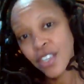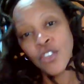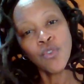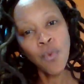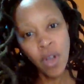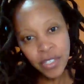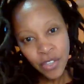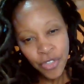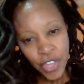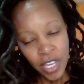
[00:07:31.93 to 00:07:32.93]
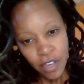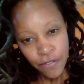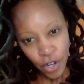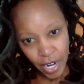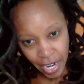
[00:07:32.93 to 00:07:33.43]
you want to think
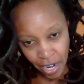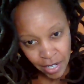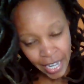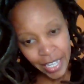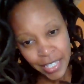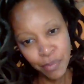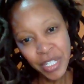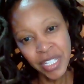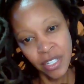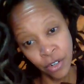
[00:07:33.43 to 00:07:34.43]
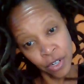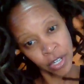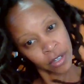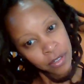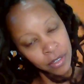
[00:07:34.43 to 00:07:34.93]
of your hair like it's
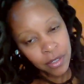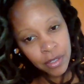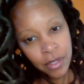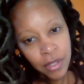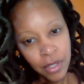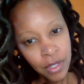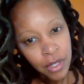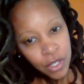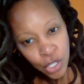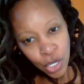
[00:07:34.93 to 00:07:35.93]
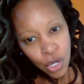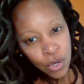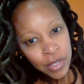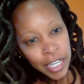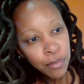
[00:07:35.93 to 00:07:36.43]
material. You
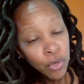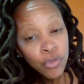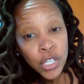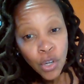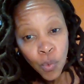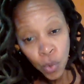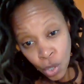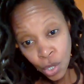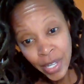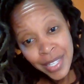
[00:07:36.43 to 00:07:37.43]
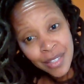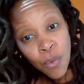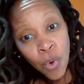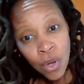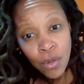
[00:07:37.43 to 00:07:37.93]
know, like merino wool. It's a
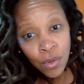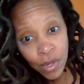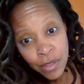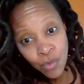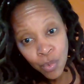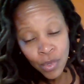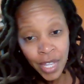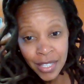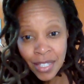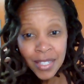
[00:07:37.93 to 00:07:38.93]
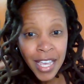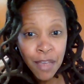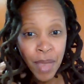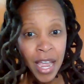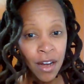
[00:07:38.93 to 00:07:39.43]
wool. That's the
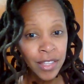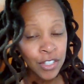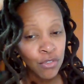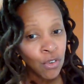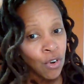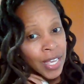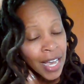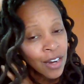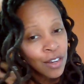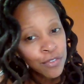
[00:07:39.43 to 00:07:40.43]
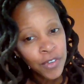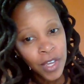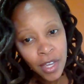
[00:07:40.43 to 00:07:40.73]
same hair that's growing out of